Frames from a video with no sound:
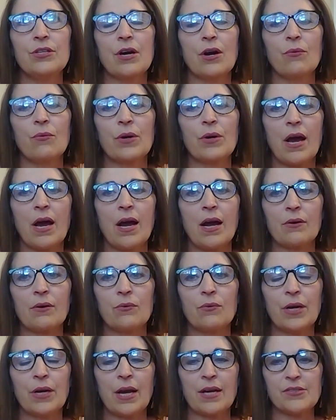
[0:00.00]
when
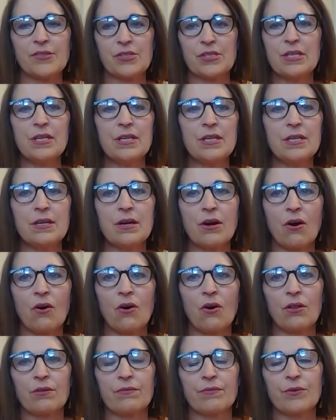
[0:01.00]
I see
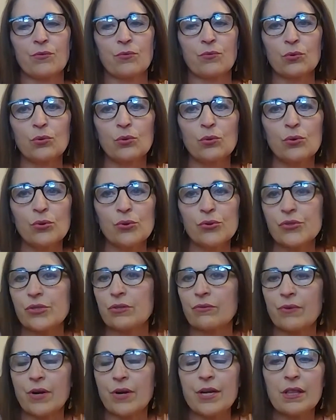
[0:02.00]
all of the
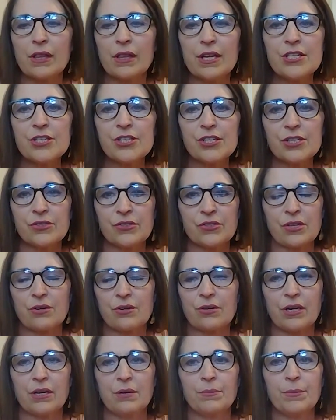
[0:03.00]
rules and regulations
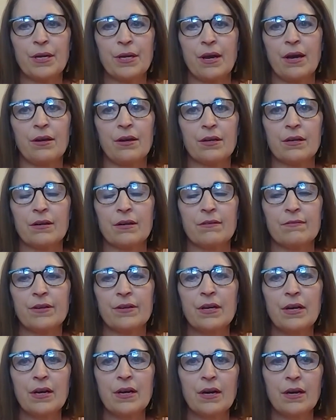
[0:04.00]
that are coming out of
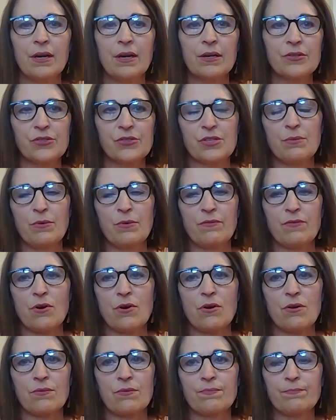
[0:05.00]
some of
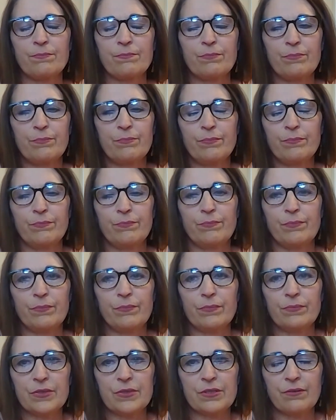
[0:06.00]
our
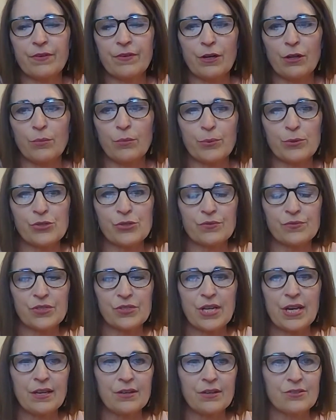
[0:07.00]
developers
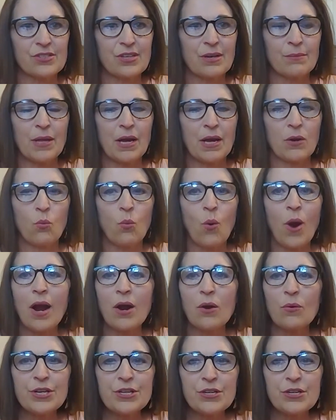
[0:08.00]
of standards, I'm like, why